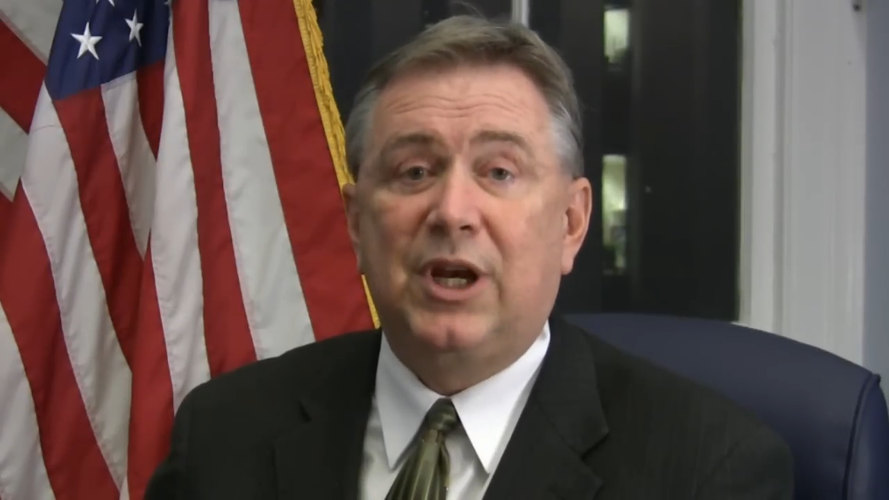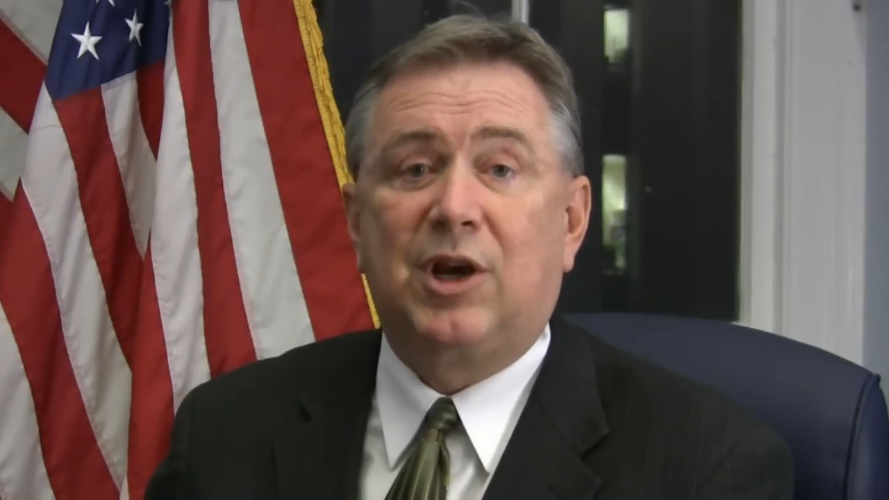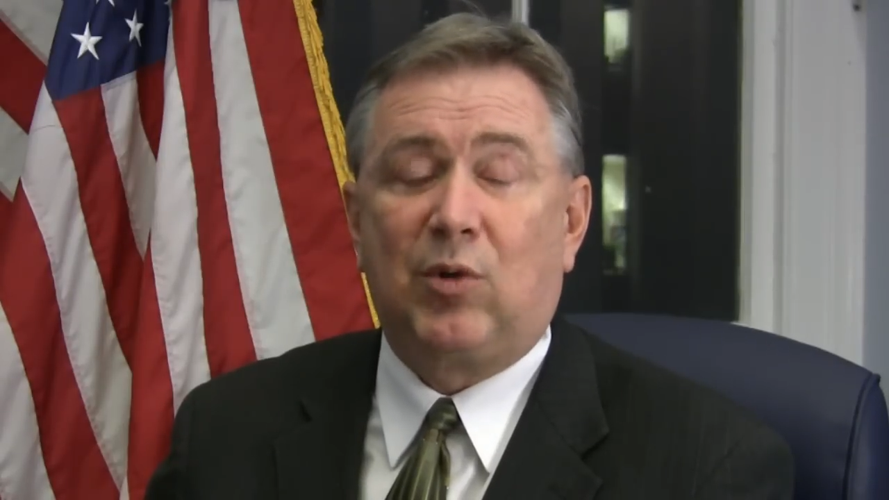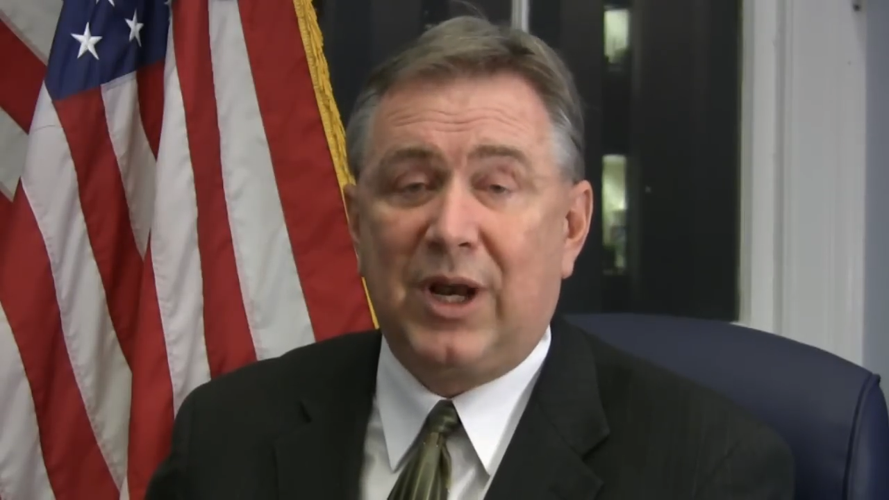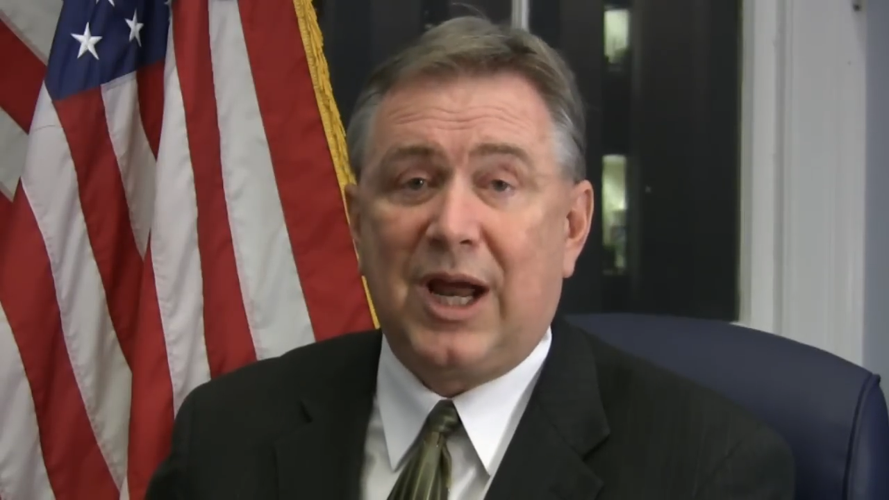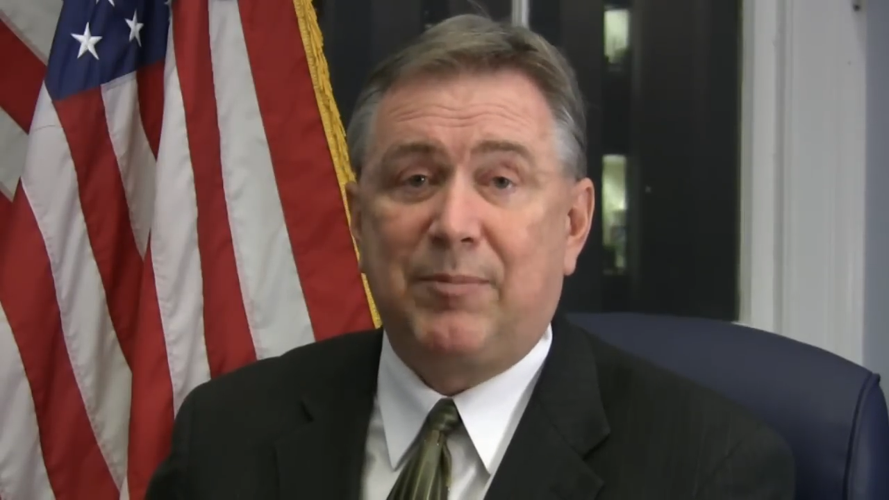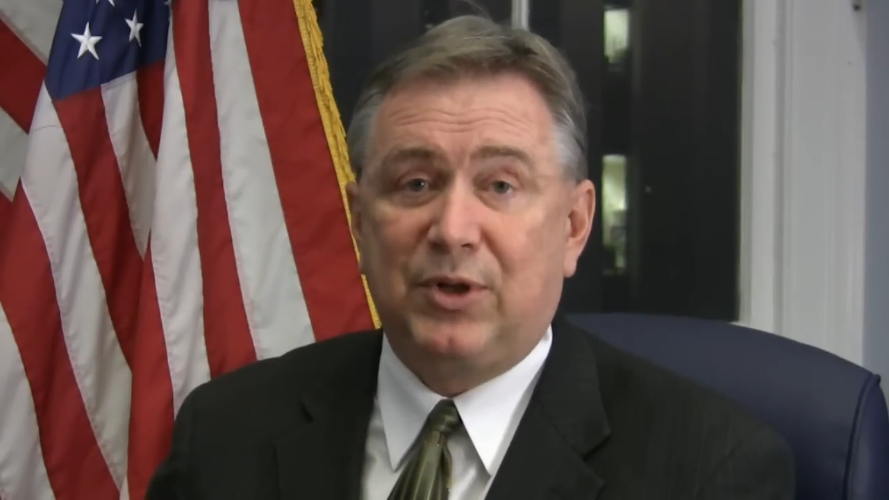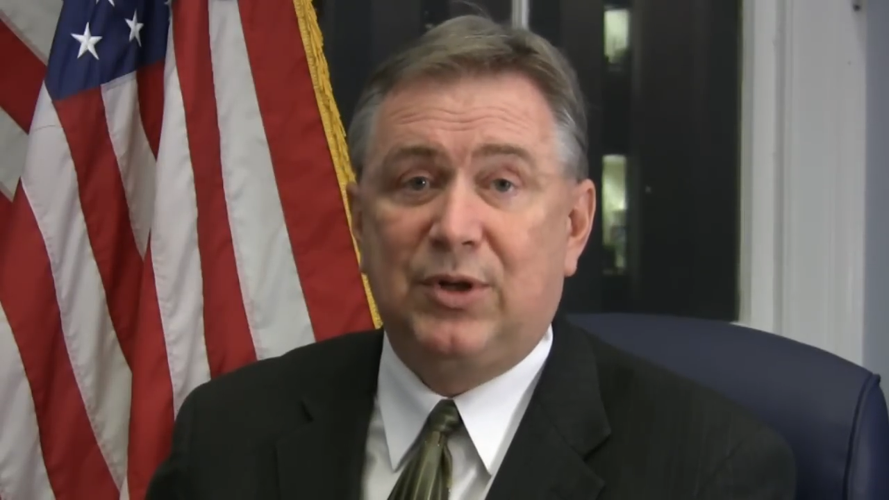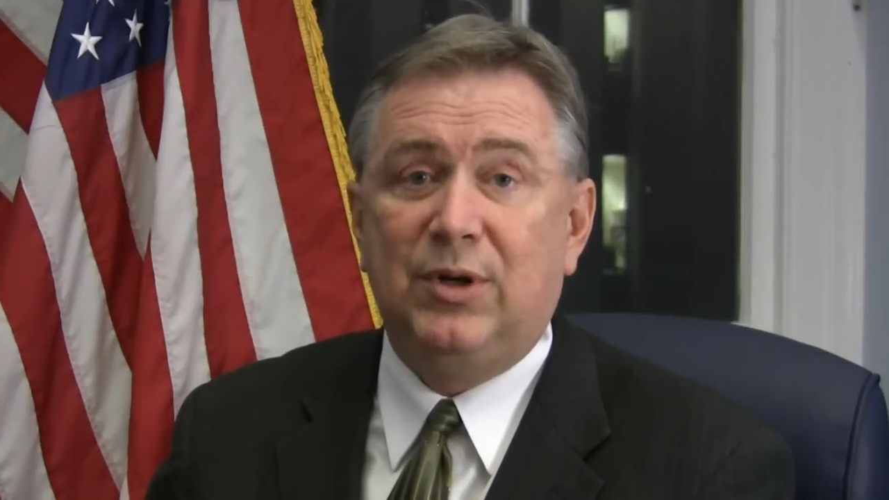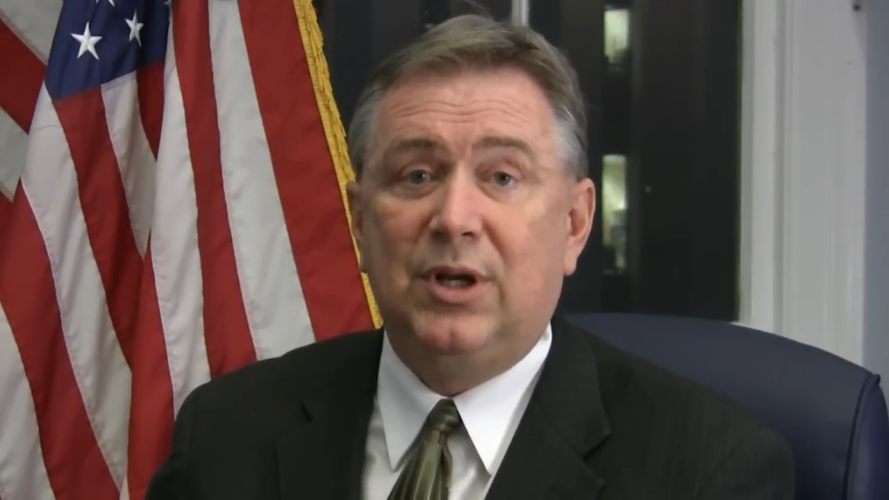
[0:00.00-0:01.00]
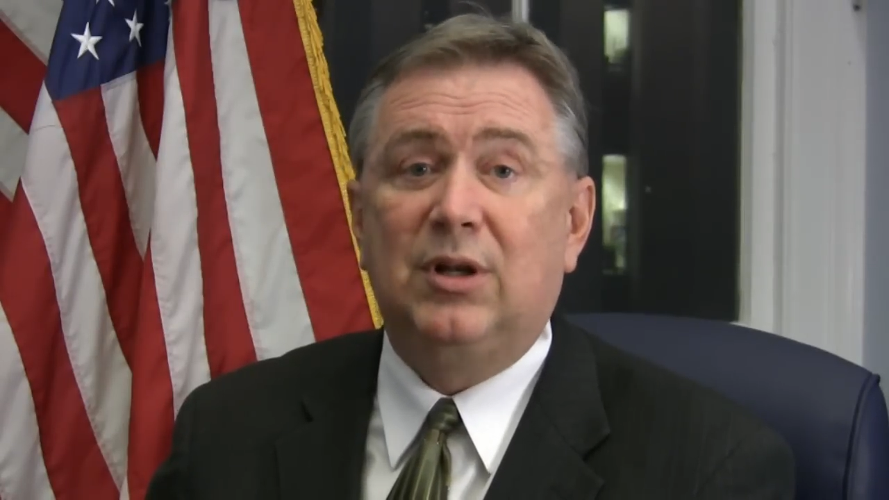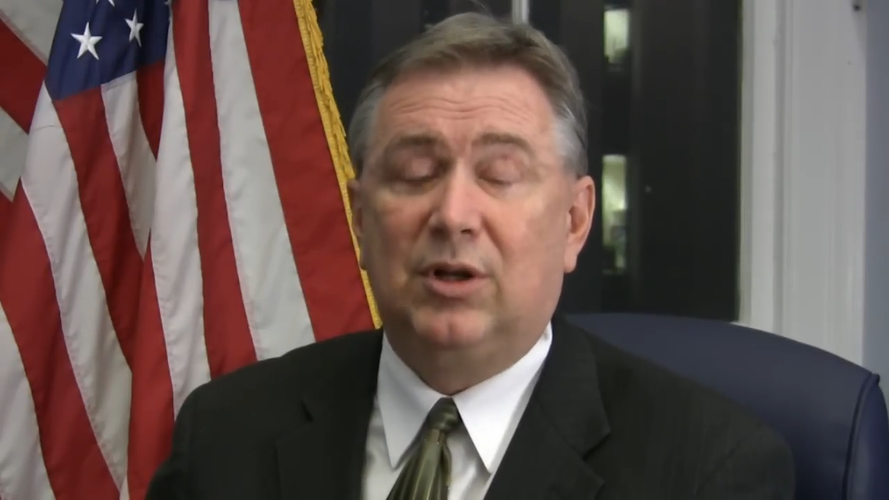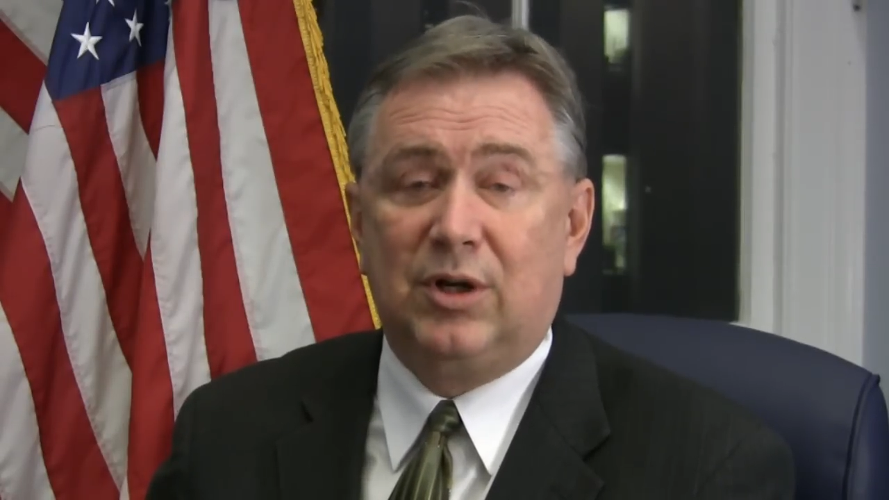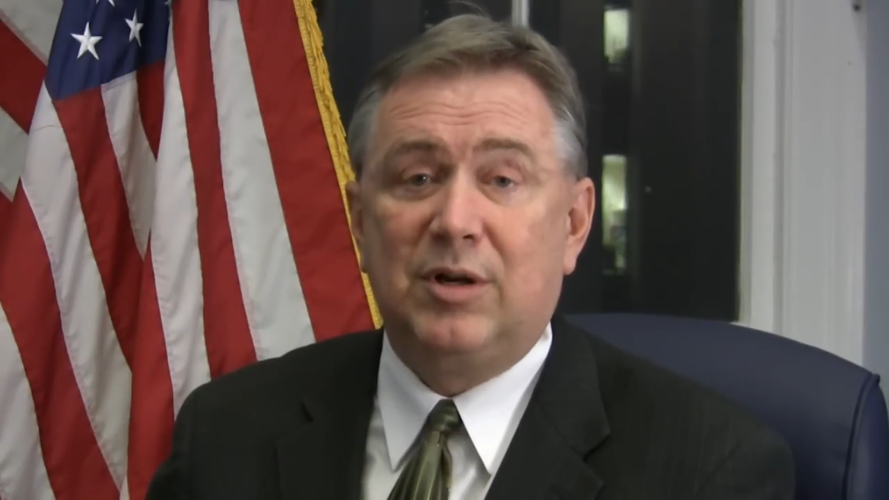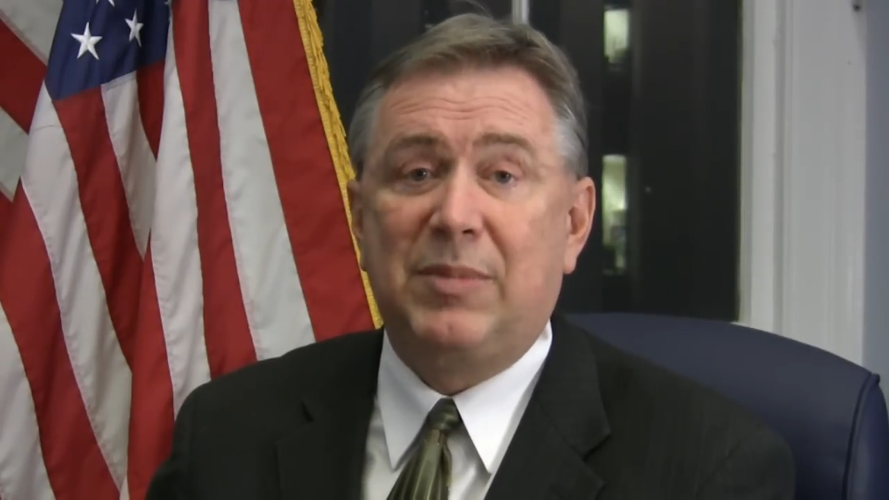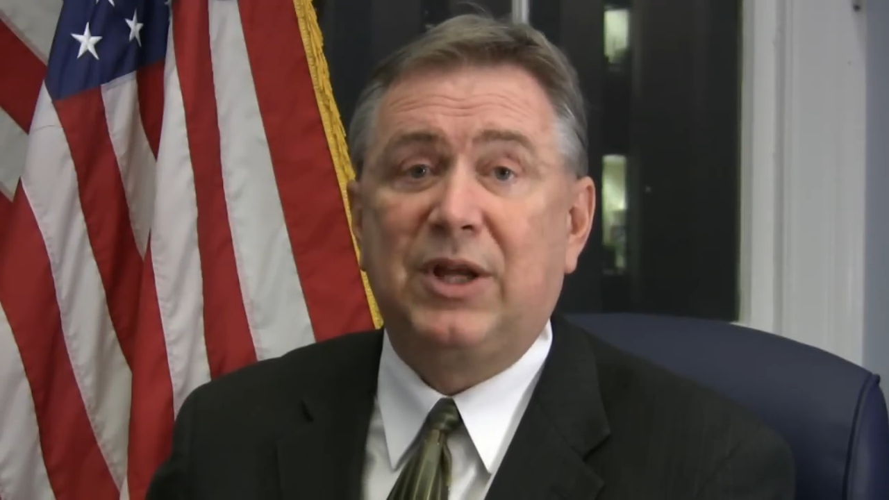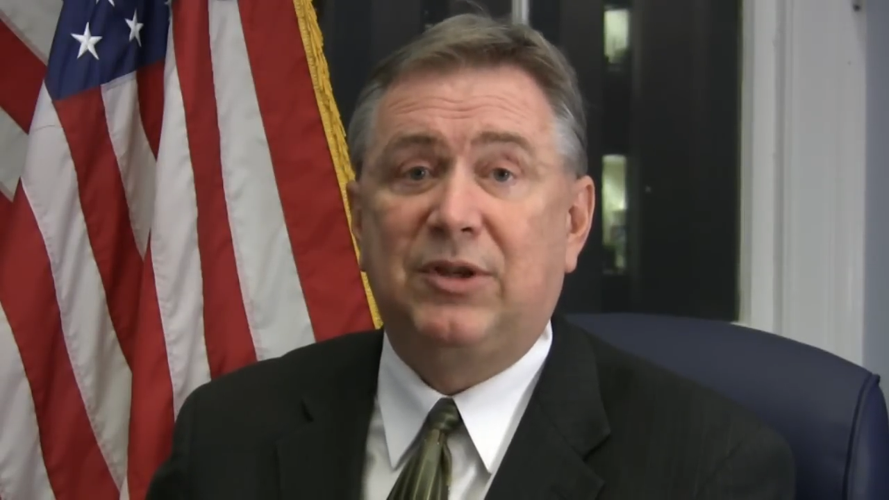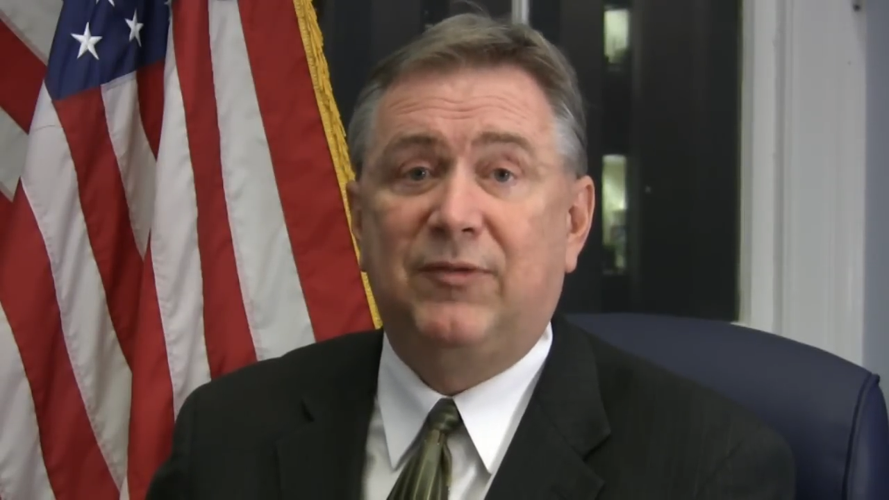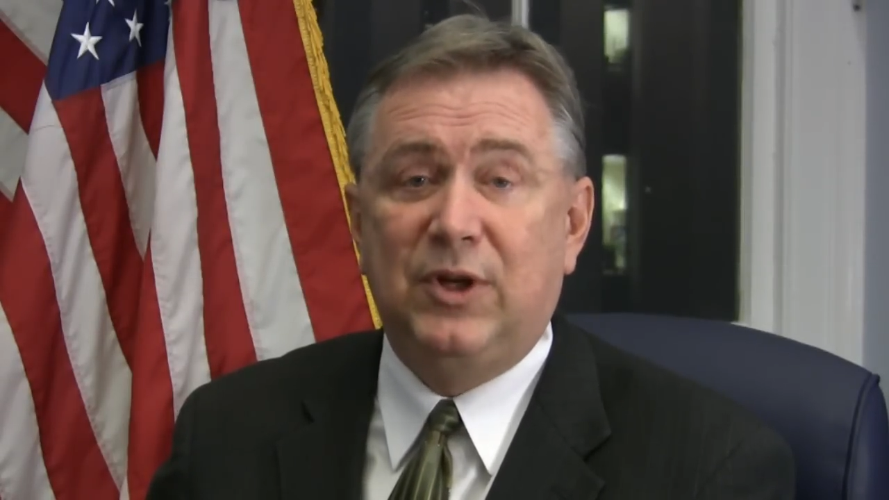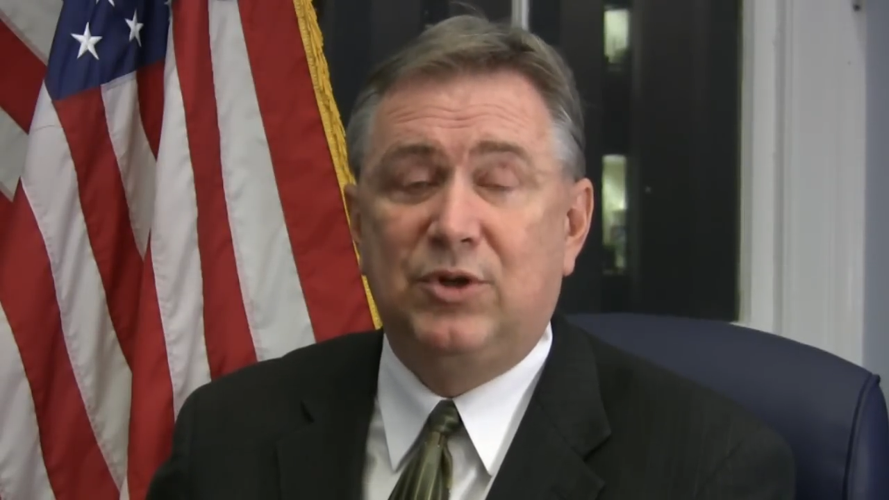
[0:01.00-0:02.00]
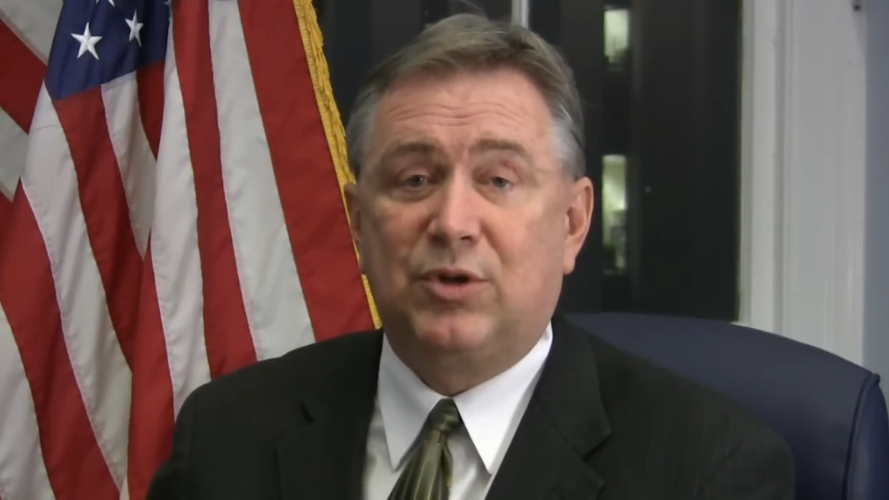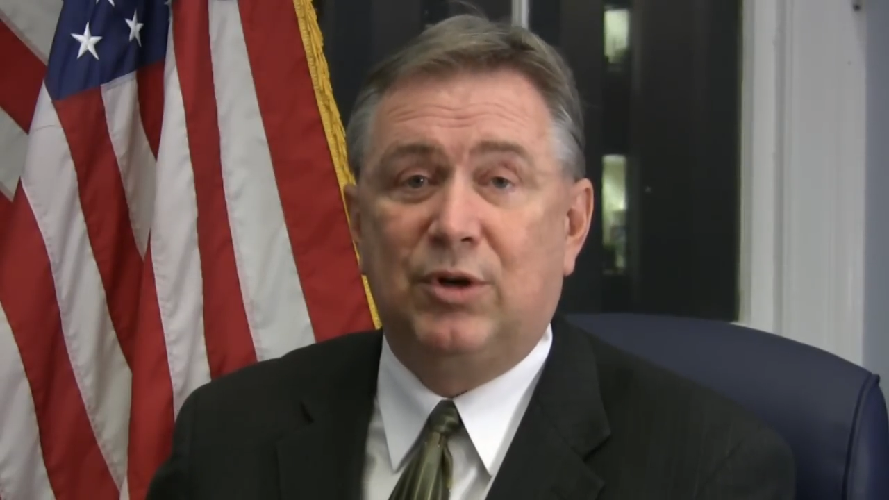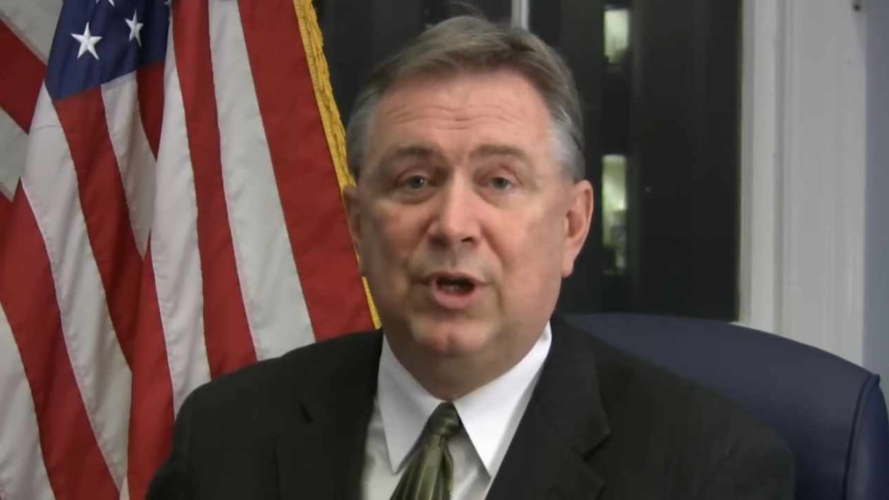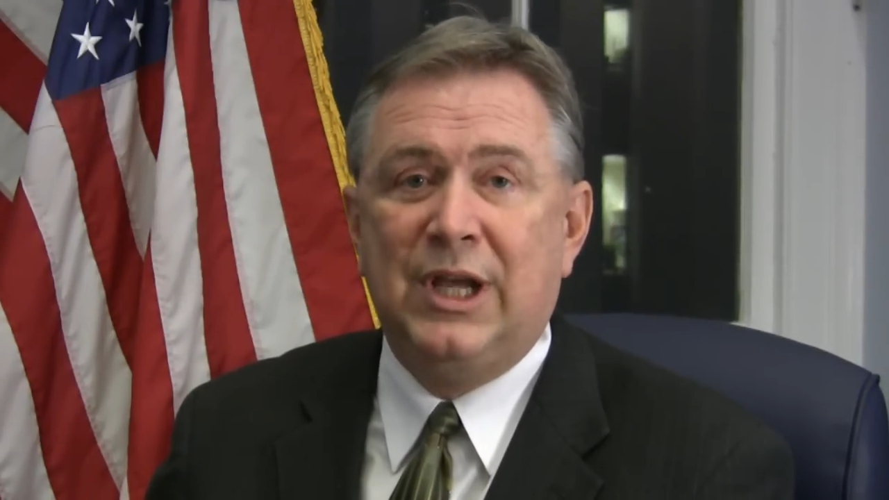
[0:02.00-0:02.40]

and a great opportunity to learn about the future,